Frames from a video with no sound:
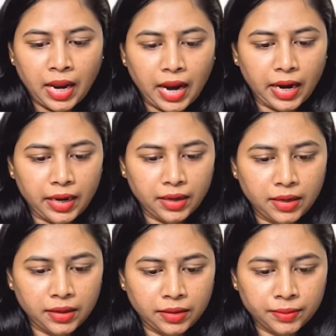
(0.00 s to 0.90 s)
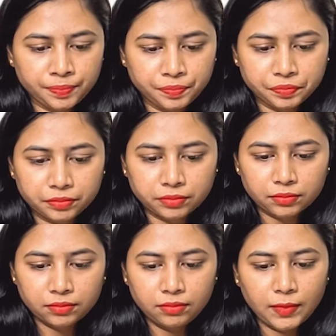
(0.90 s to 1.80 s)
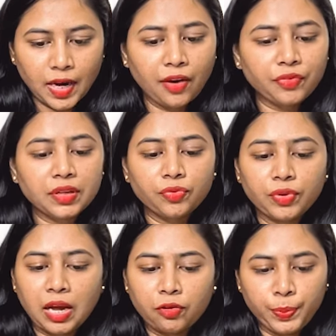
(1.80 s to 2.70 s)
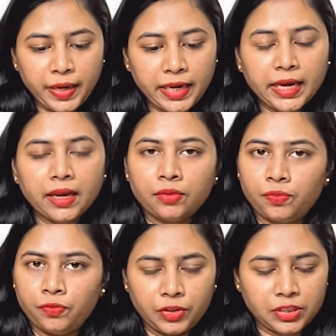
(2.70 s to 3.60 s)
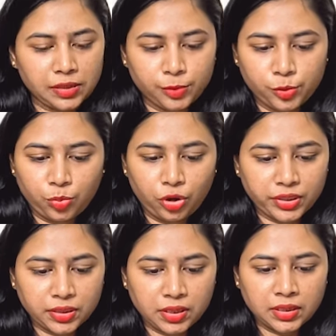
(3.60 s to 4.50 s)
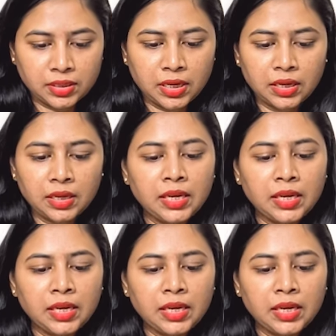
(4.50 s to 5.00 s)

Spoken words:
And after that we have betaine, which helps to moisturize the skin,